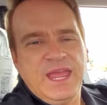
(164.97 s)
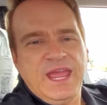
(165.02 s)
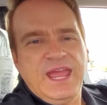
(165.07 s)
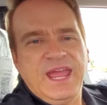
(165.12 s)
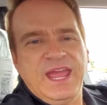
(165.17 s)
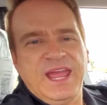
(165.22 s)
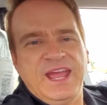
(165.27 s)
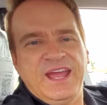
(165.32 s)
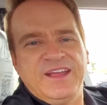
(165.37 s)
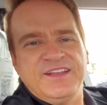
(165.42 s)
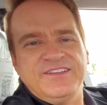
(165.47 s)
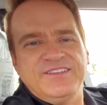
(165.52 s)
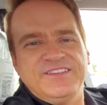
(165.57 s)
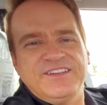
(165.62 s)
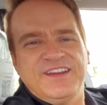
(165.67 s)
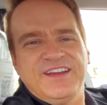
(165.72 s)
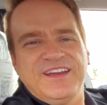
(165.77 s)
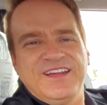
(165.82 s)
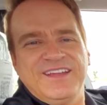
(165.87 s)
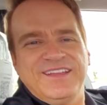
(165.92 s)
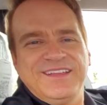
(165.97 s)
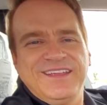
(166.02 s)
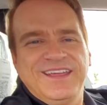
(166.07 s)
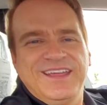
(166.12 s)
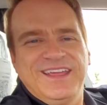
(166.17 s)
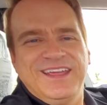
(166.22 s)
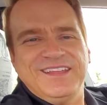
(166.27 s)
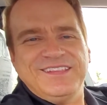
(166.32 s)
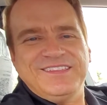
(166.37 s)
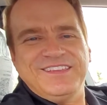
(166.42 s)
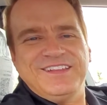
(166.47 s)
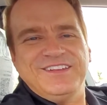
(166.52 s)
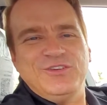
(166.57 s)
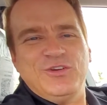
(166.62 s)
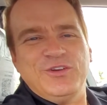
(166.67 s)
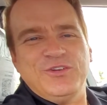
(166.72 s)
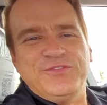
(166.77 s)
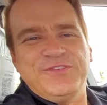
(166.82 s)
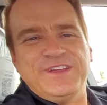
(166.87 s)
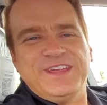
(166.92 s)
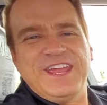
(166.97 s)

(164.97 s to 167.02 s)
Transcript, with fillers: and uh, hit the notification